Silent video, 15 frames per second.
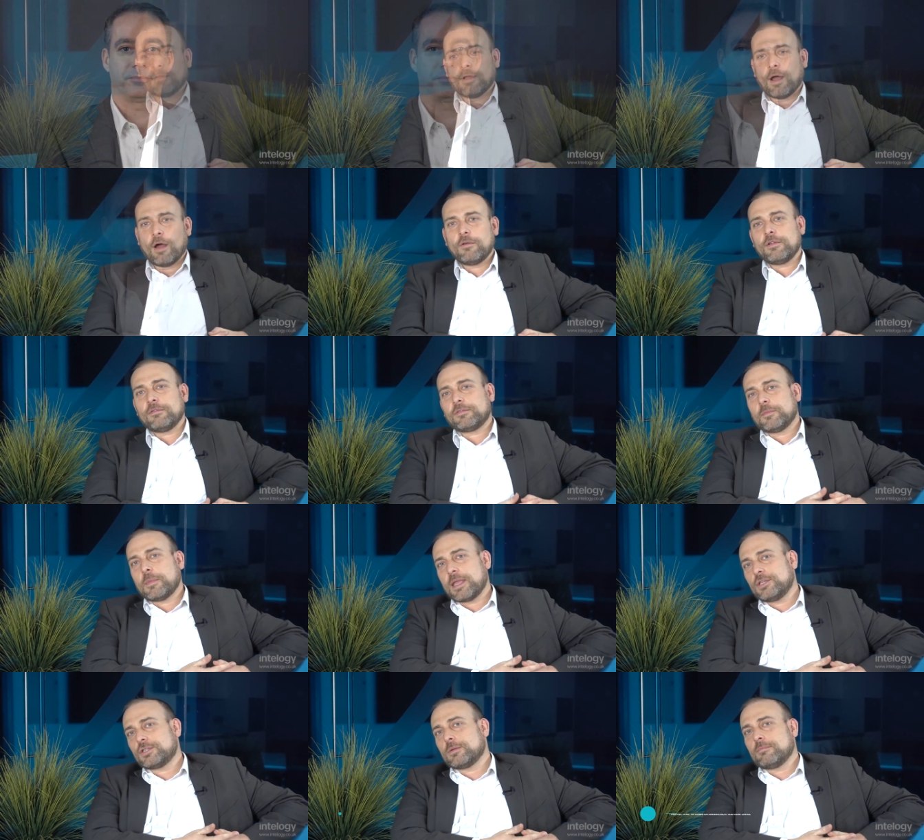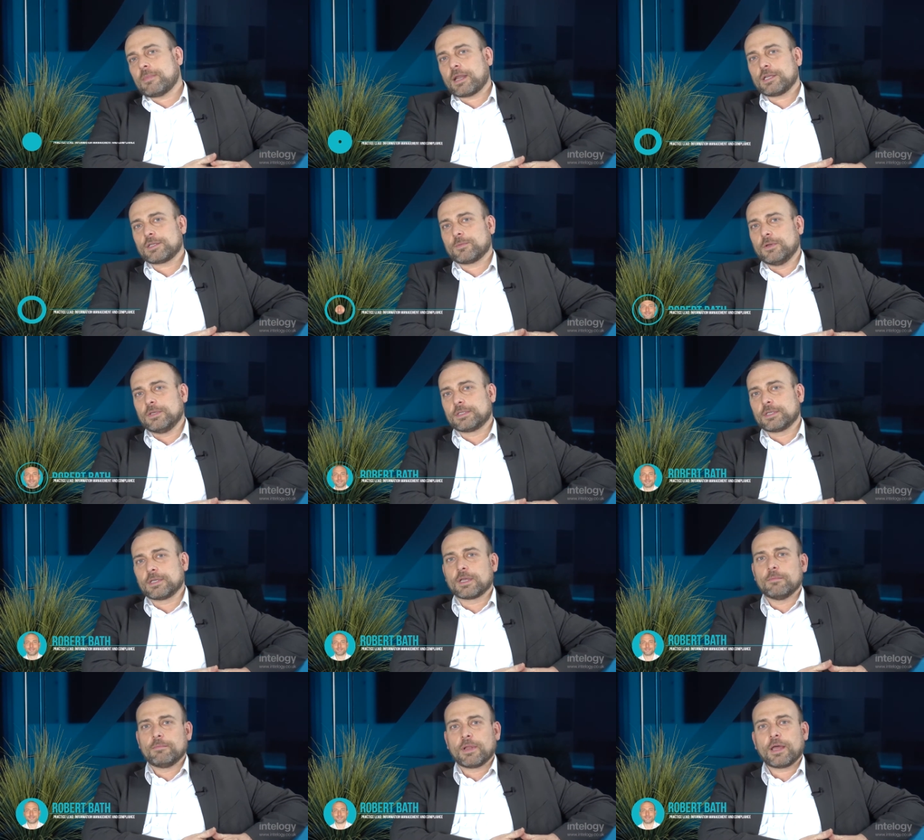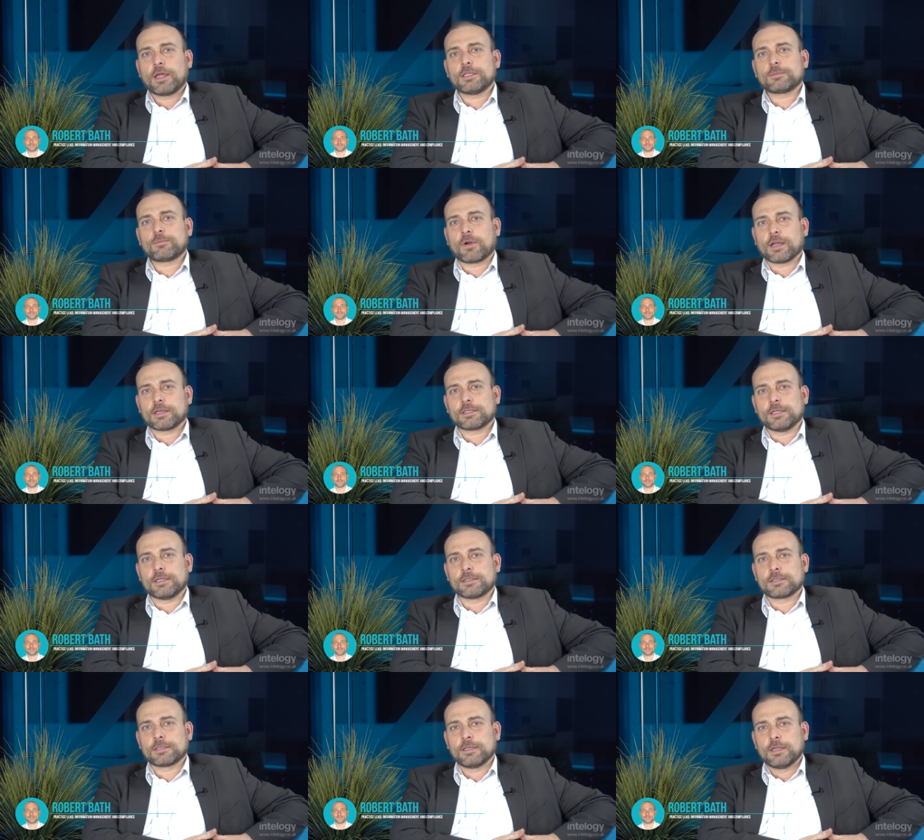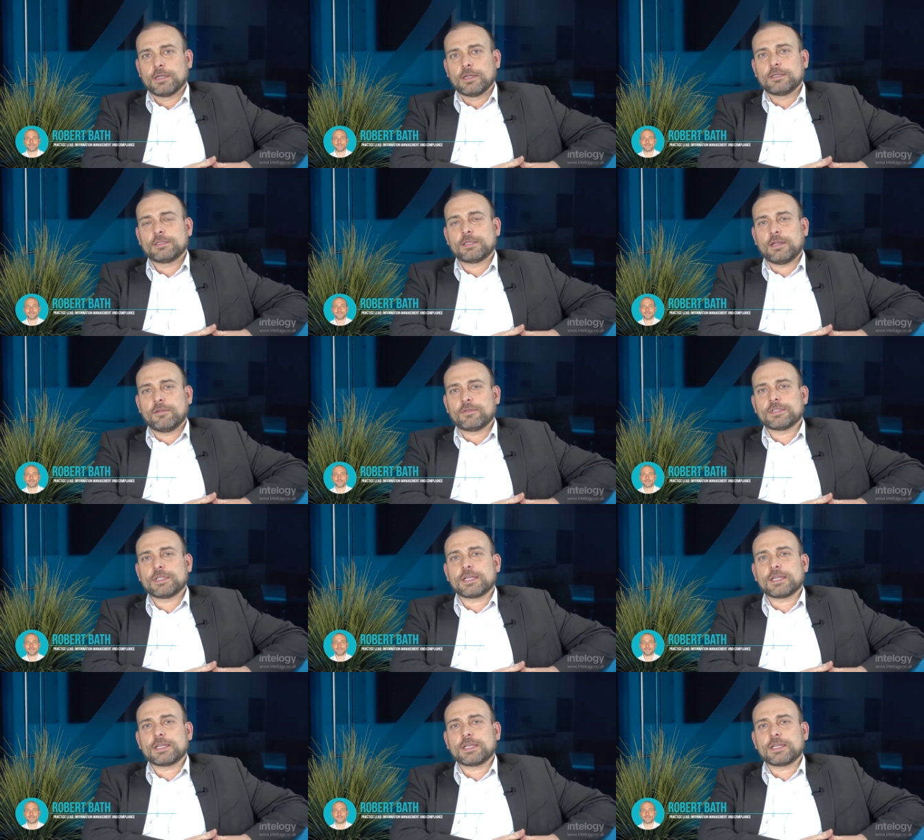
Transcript: Our information management and compliance practice delivers